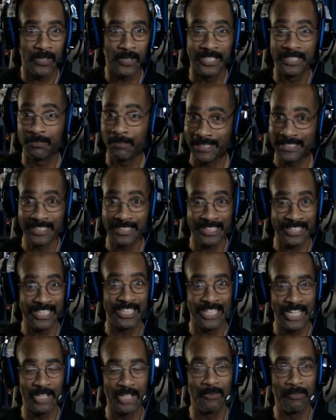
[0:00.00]
It's basically a
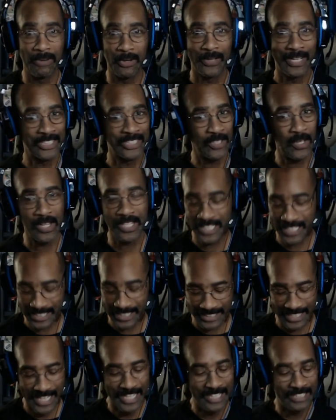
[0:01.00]
gunboat. That's all it is.
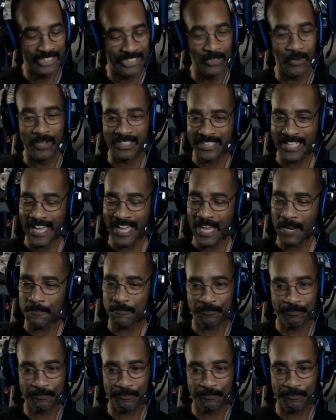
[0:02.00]
So it's got